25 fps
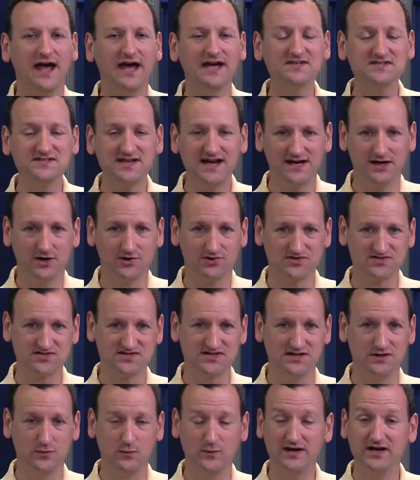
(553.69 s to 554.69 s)

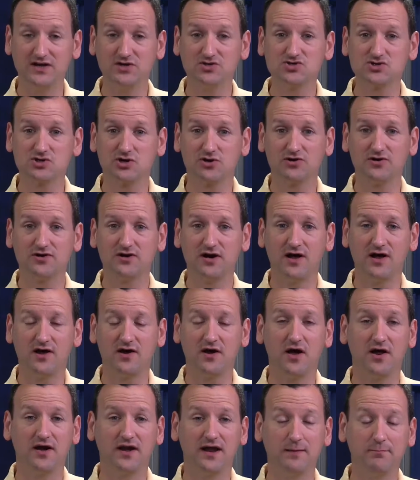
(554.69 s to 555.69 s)
SIOC, we can turn it
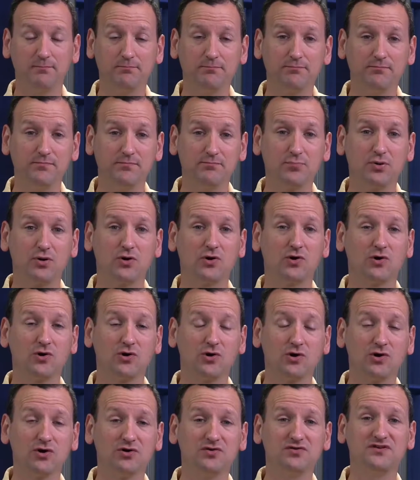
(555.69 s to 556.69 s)
on a
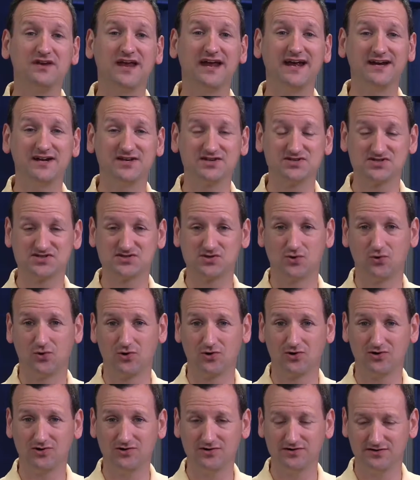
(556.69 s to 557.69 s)
per data
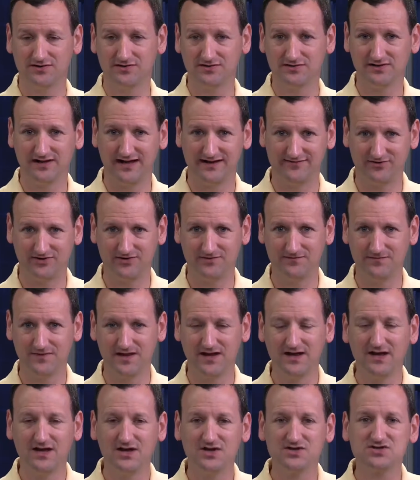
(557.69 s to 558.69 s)
store level.
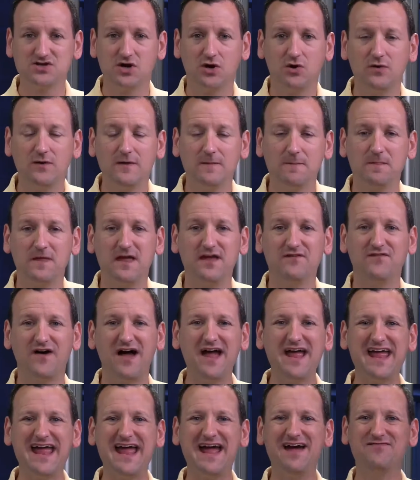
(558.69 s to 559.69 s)
So if
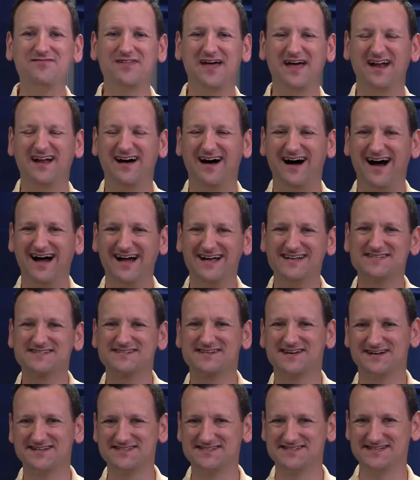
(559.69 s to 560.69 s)
I have that
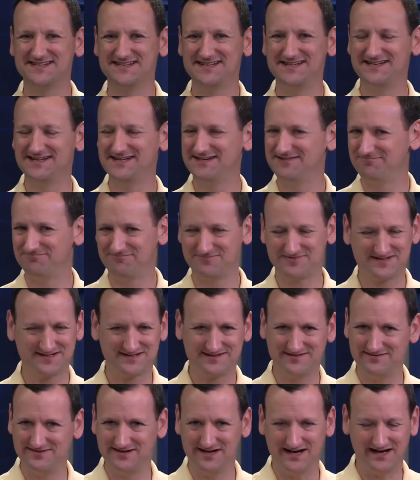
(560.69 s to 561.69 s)
iSCSI
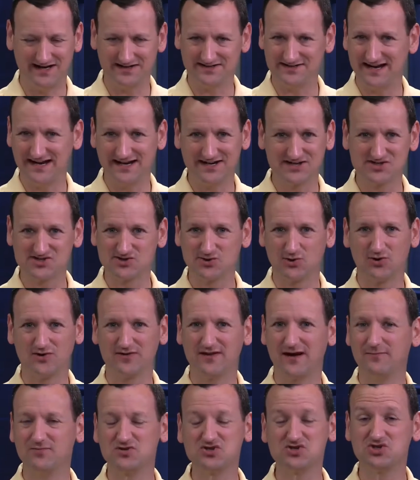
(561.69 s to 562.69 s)
data store
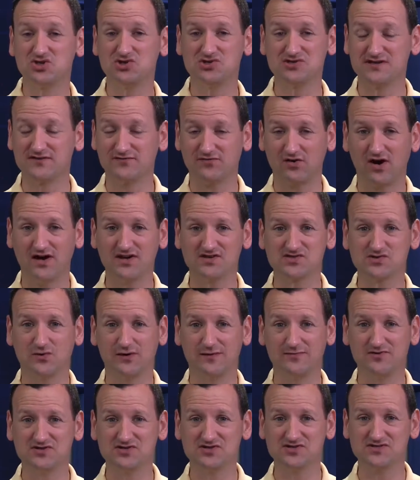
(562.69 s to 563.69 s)
that I'm just using for ISO
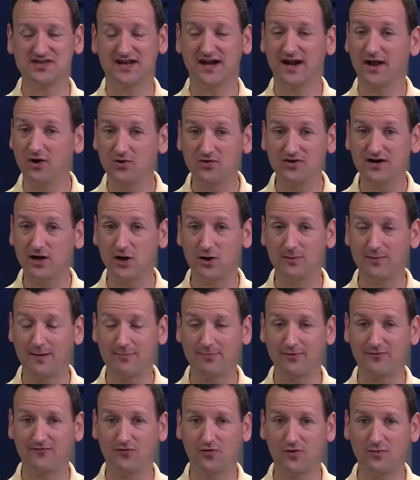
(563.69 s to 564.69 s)
images that I don't care about
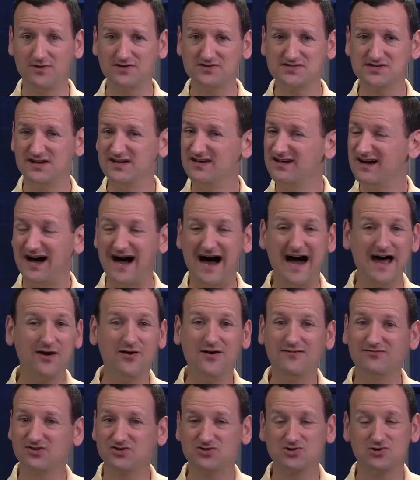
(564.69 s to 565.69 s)
performance, I don't
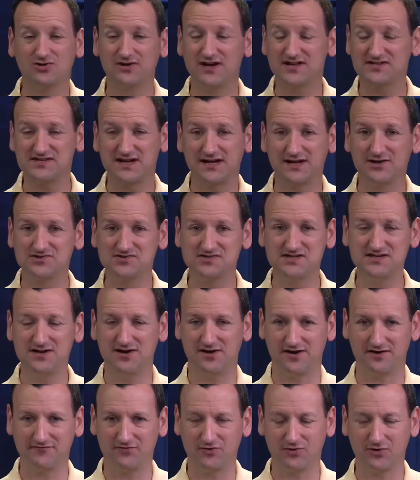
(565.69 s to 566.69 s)
have to turn SIOC
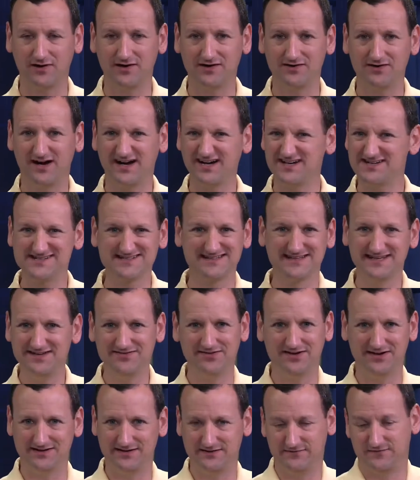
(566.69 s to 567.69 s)
on for it. I can just
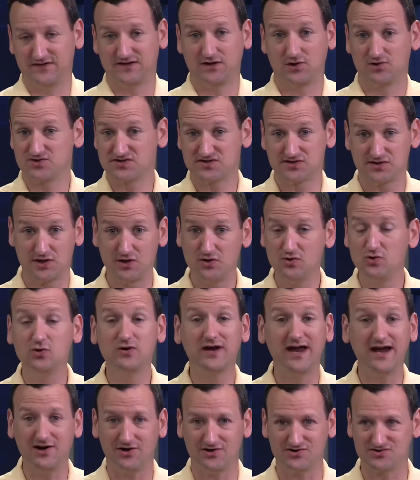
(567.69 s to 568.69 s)
leave it. If it goes slow, who
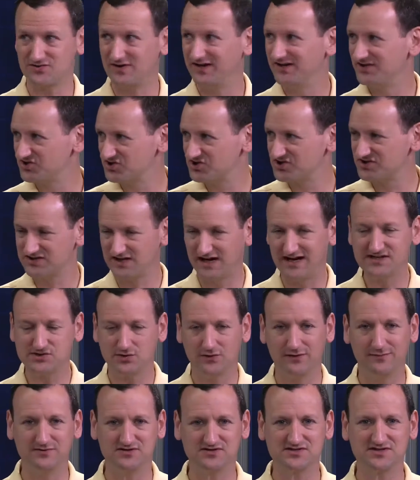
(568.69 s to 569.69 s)
cares, right? It's just the
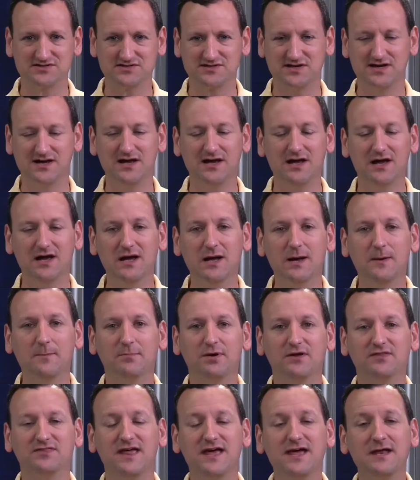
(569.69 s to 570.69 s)
ISO images.
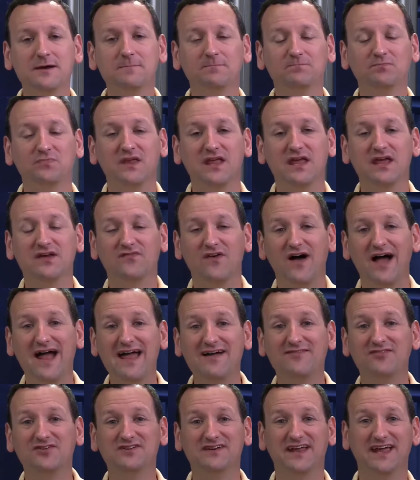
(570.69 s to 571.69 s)
But then if I
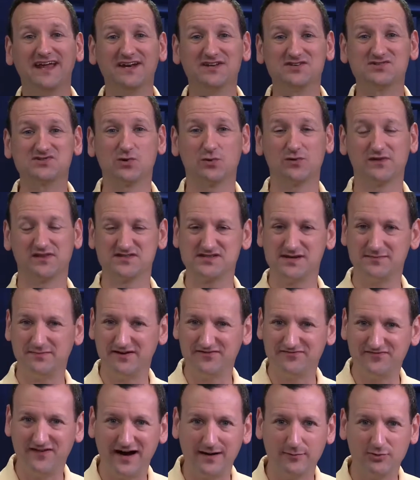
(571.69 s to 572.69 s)
have a data store that's on
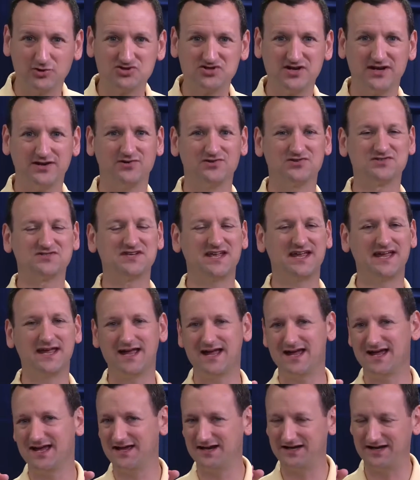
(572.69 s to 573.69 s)
my fiber channel
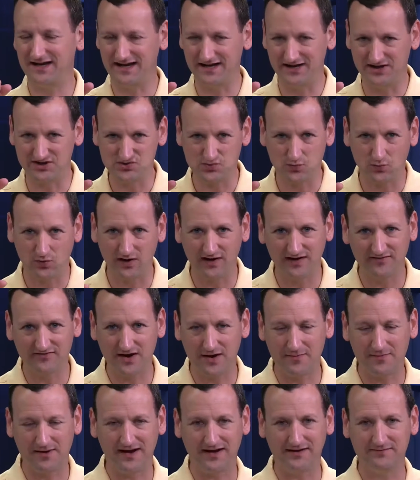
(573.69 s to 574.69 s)
SAN and it's where I've
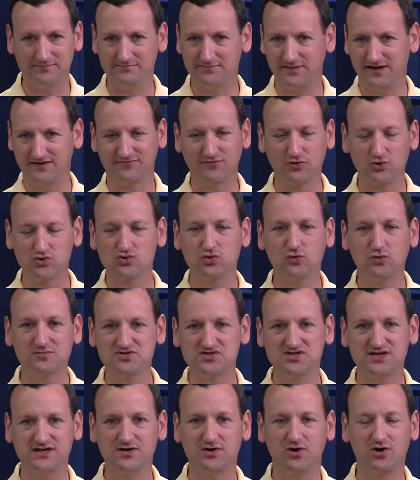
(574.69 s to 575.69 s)
got my virtual
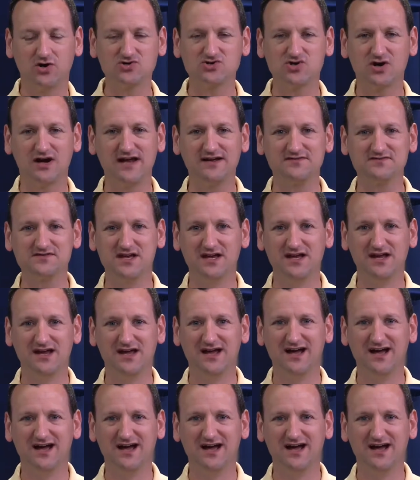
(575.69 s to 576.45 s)
machine hard drives,